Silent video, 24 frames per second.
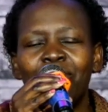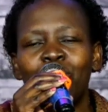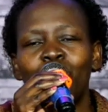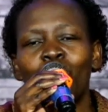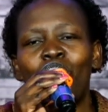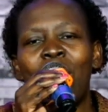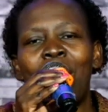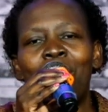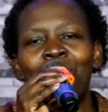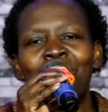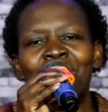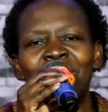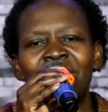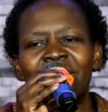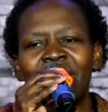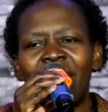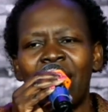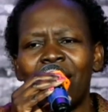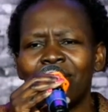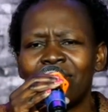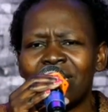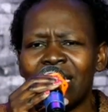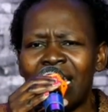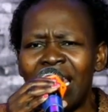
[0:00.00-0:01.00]
to
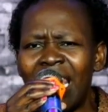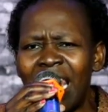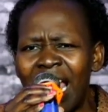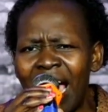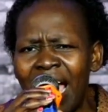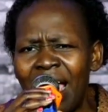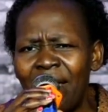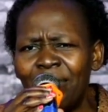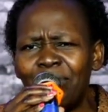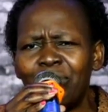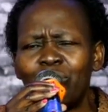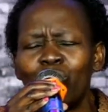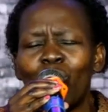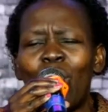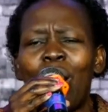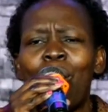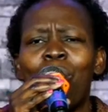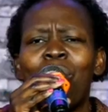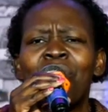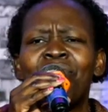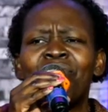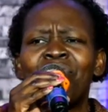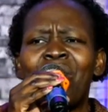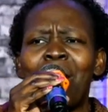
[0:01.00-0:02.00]
ourselves, life to
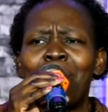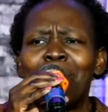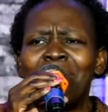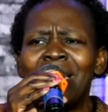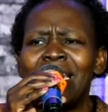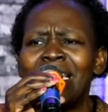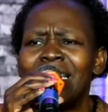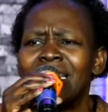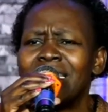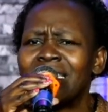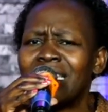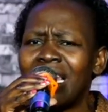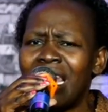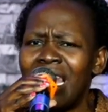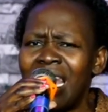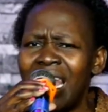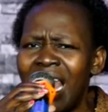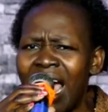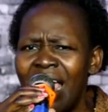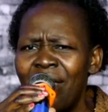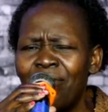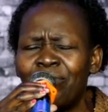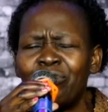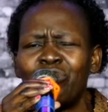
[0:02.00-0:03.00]
our families,
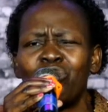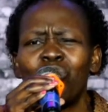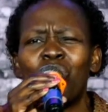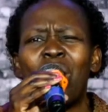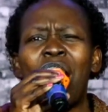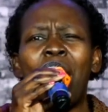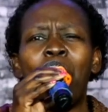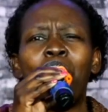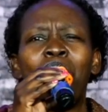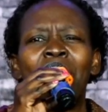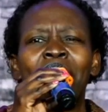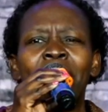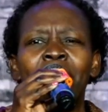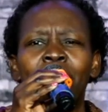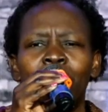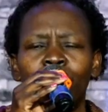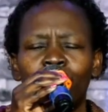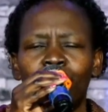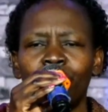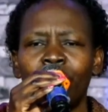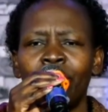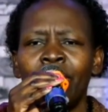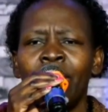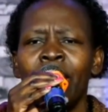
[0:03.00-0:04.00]
life to our
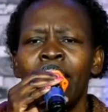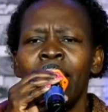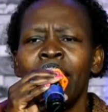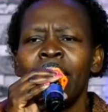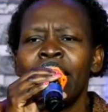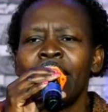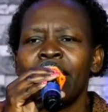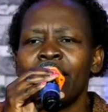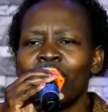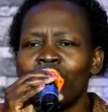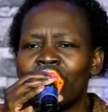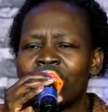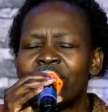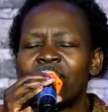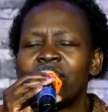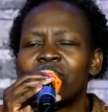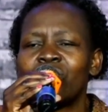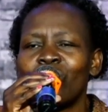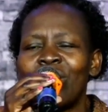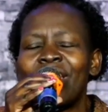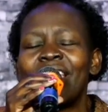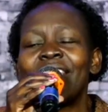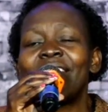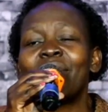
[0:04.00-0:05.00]
nation because
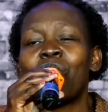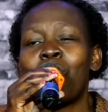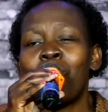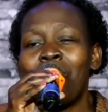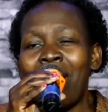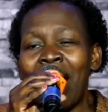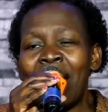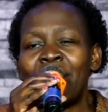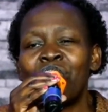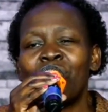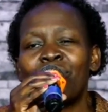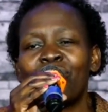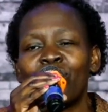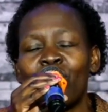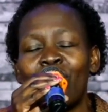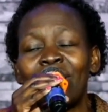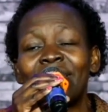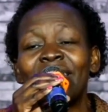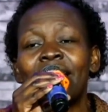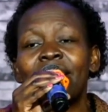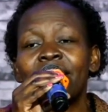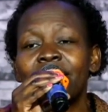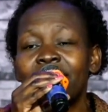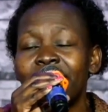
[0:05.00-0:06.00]
it's only the word of
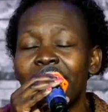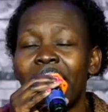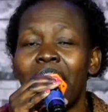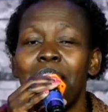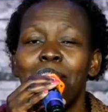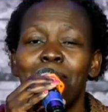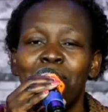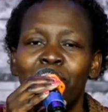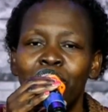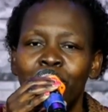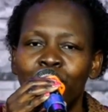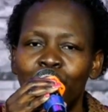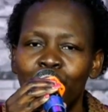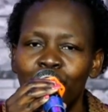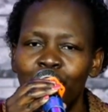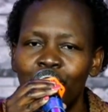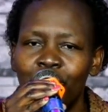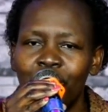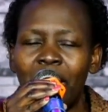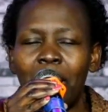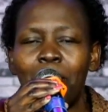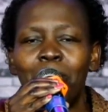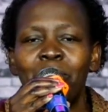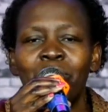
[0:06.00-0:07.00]
God that is able to
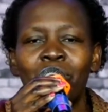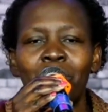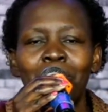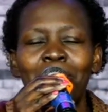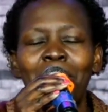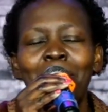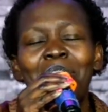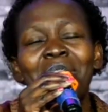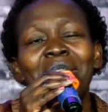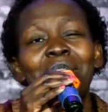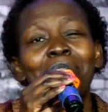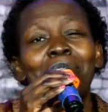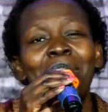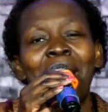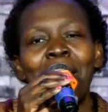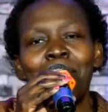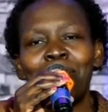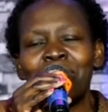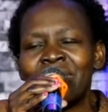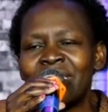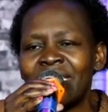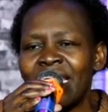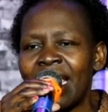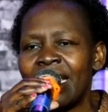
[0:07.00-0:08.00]
shape Remember, the
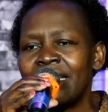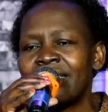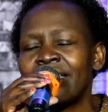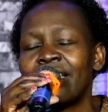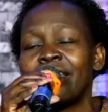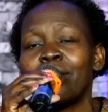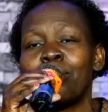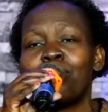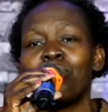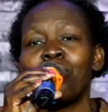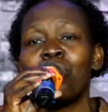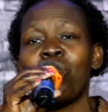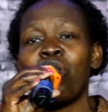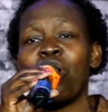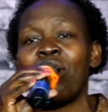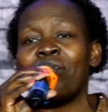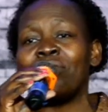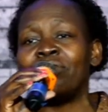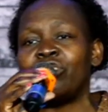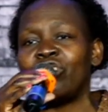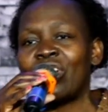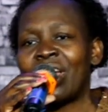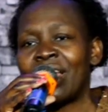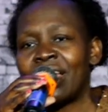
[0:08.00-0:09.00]
Bible says in the book
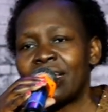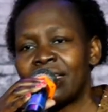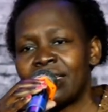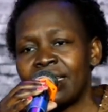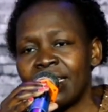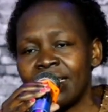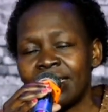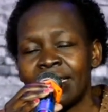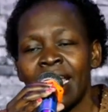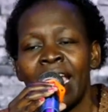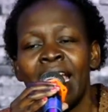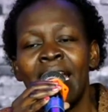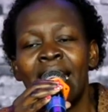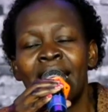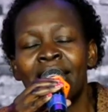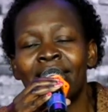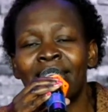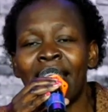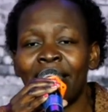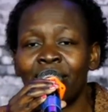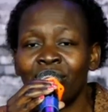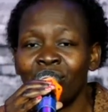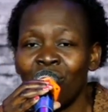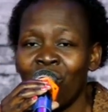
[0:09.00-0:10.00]
of Genesis
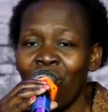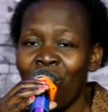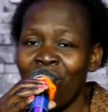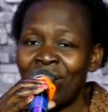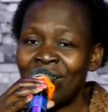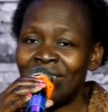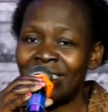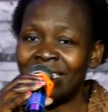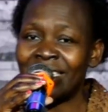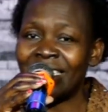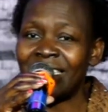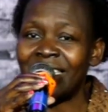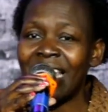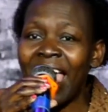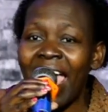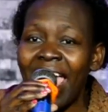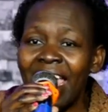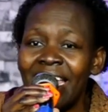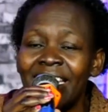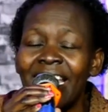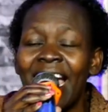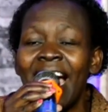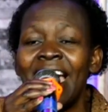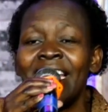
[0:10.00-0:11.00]
that God
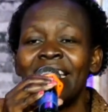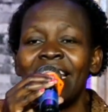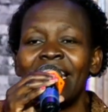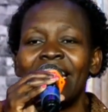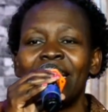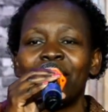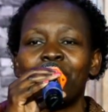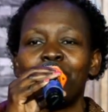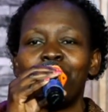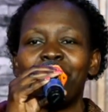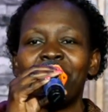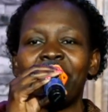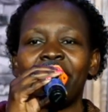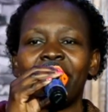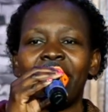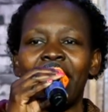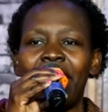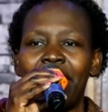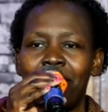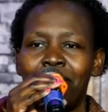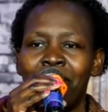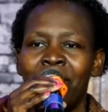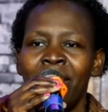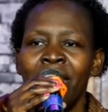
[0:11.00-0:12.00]
said and it
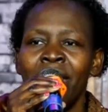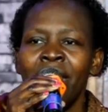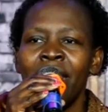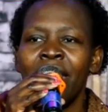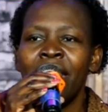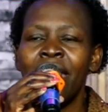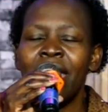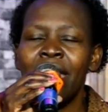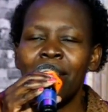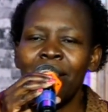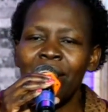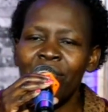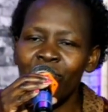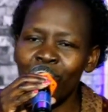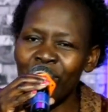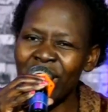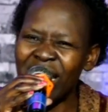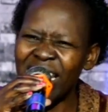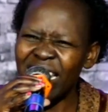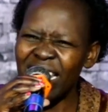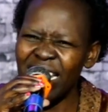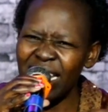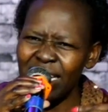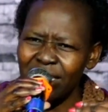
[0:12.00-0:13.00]
became. He
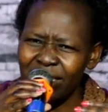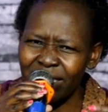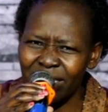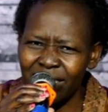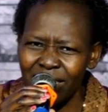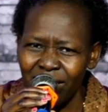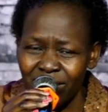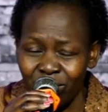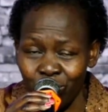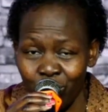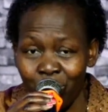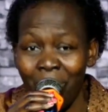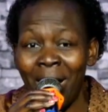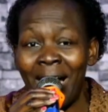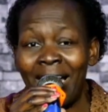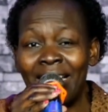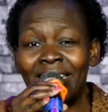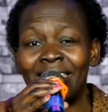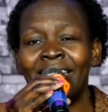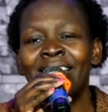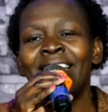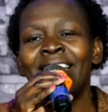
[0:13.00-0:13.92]
released His word